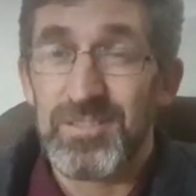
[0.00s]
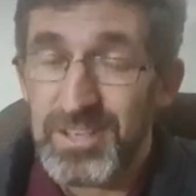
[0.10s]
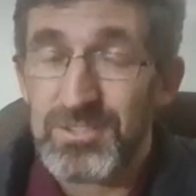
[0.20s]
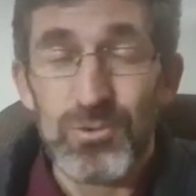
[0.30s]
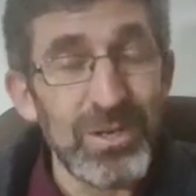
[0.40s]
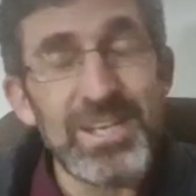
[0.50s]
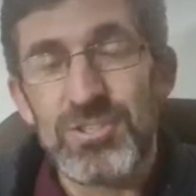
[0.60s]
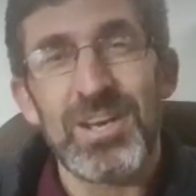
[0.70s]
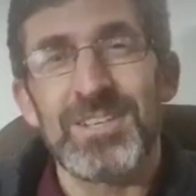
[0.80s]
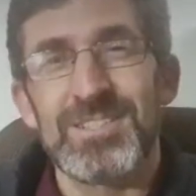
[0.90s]
Things
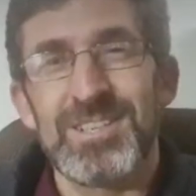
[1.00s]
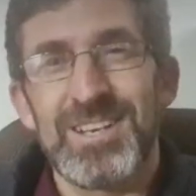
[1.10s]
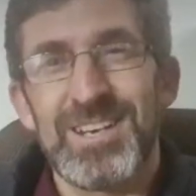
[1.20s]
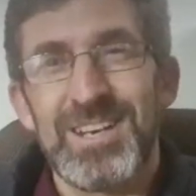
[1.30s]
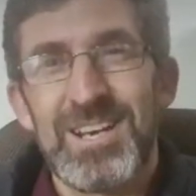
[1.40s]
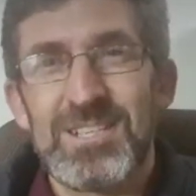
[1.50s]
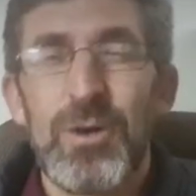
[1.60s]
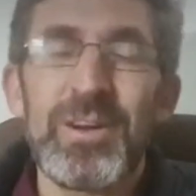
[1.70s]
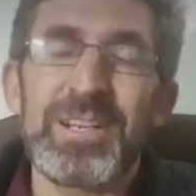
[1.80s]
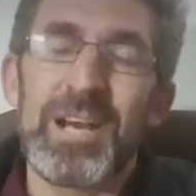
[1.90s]
really change.
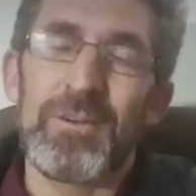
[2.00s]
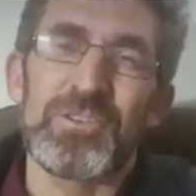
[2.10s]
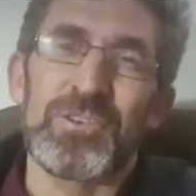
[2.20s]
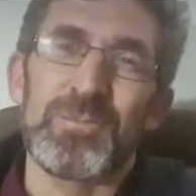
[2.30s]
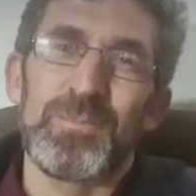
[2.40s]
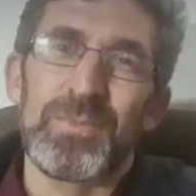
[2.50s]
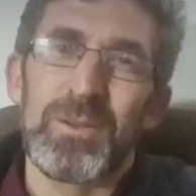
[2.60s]
So I want to encourage you.